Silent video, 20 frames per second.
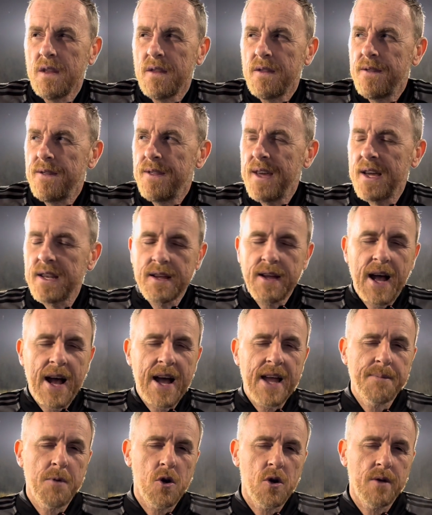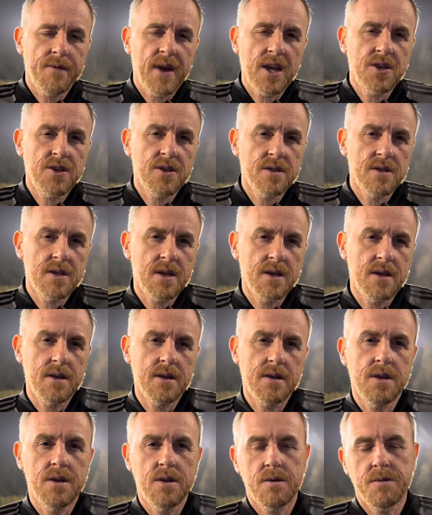they had a high motivation,
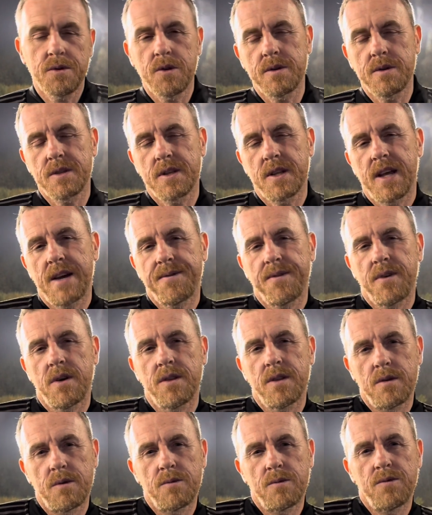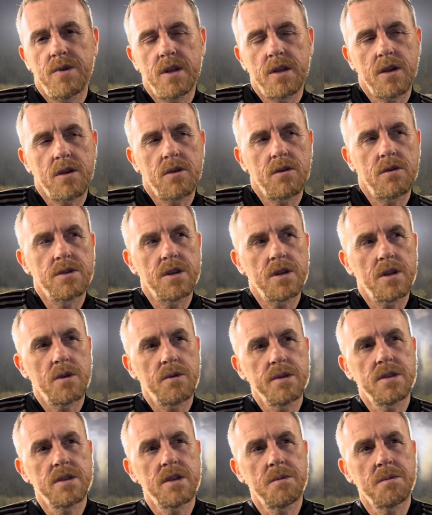you know, Newton today. I thought they were really good, you
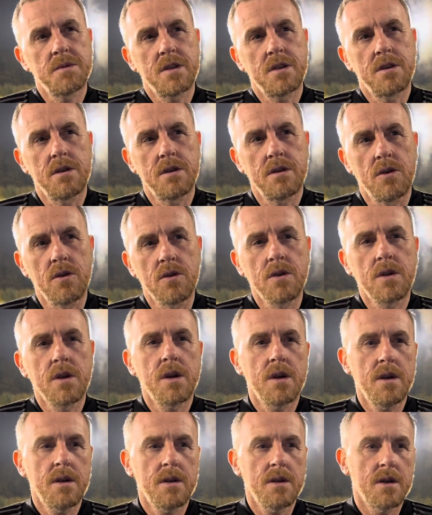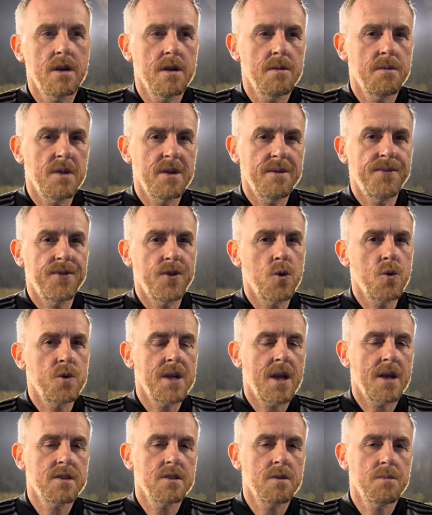know, in terms of their hunger, their
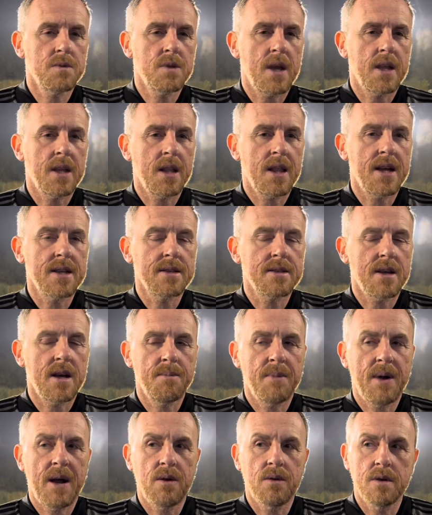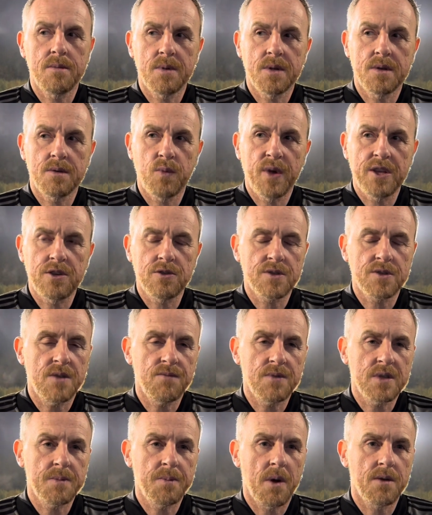enthusiasms, and I liked that about them, and we just
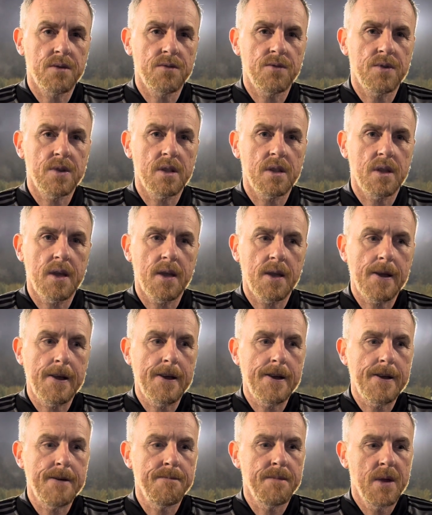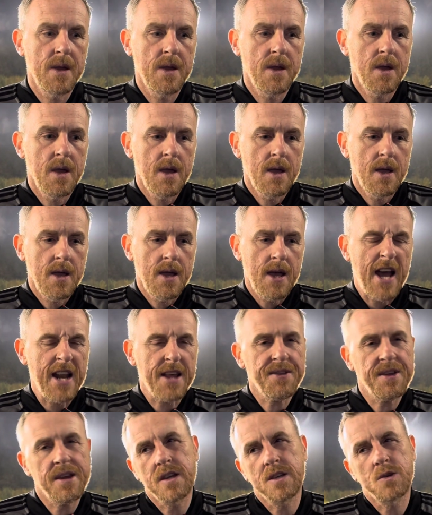didn't respond really. And
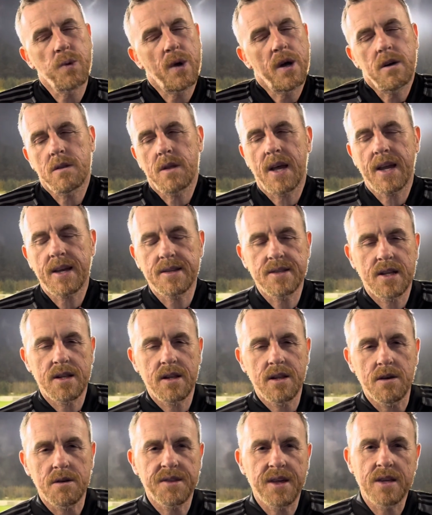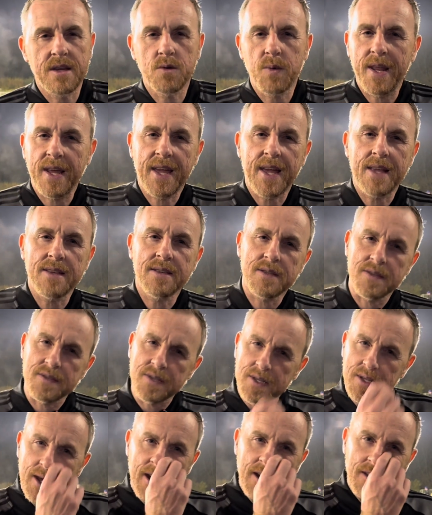I think as well, like I said, little things went against us
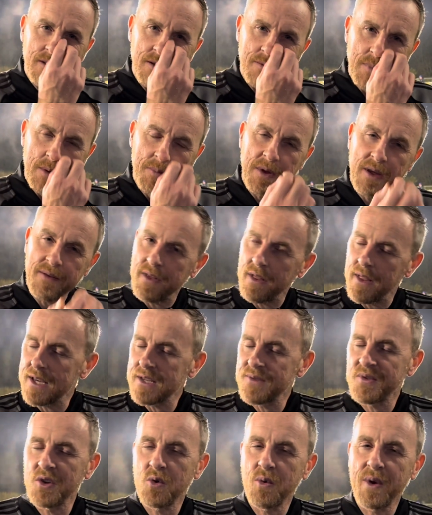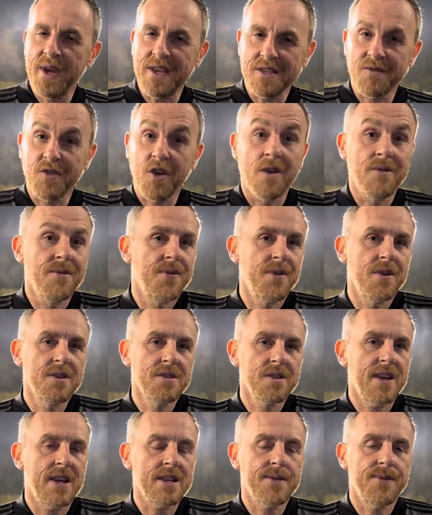today that maybe over the last few weeks have gone for
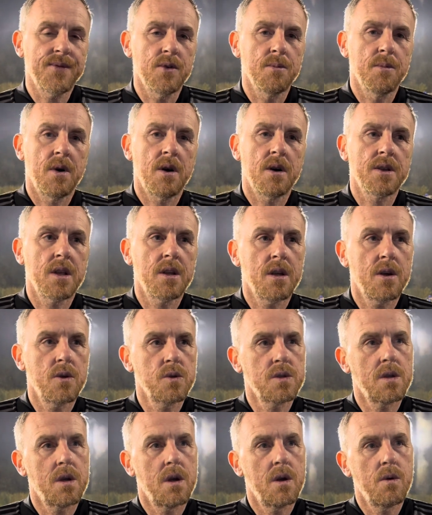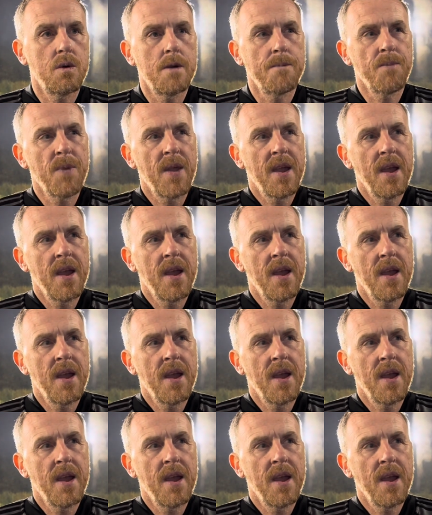us, and that's football, you know. So